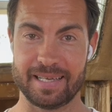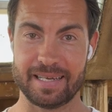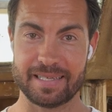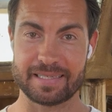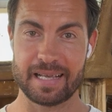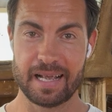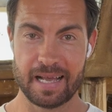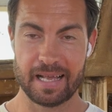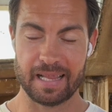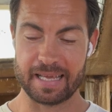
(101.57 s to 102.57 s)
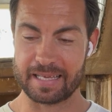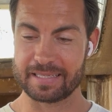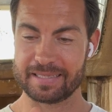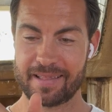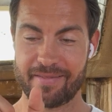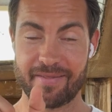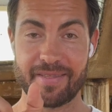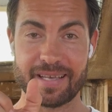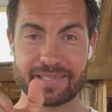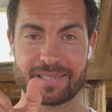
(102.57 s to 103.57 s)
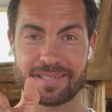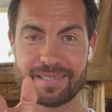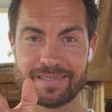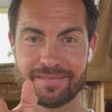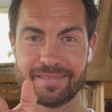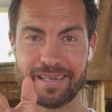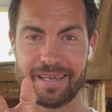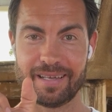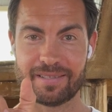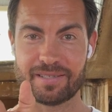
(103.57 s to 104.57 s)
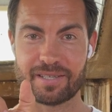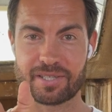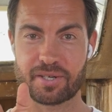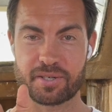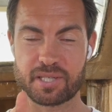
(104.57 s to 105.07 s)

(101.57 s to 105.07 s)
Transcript: It is like this in certain